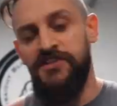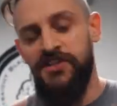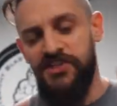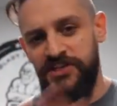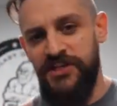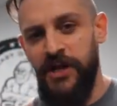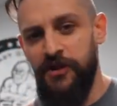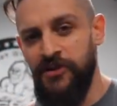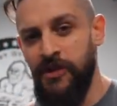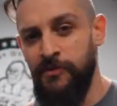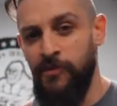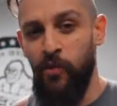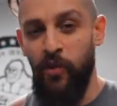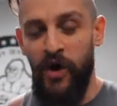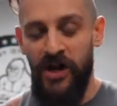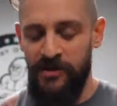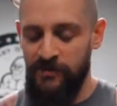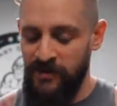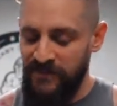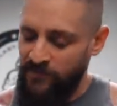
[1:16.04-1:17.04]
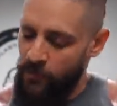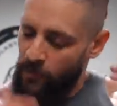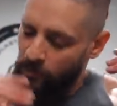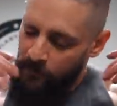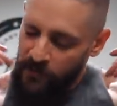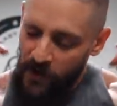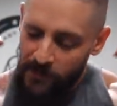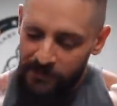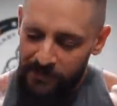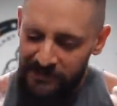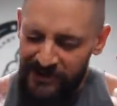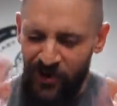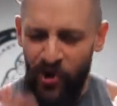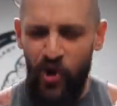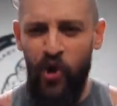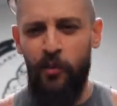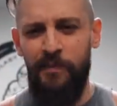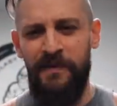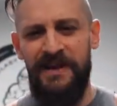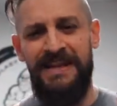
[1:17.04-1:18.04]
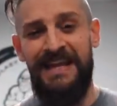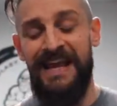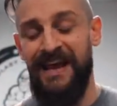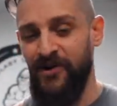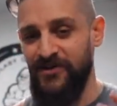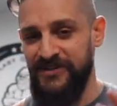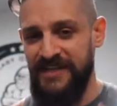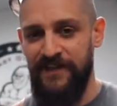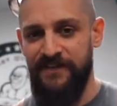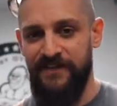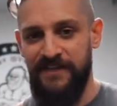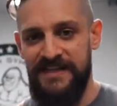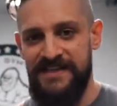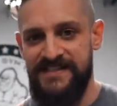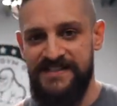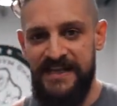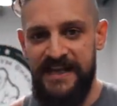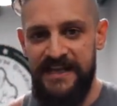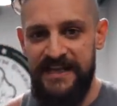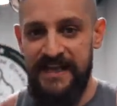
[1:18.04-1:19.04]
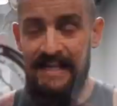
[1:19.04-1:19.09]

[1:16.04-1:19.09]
So scenario number one, and we've probably all been there or definitely seen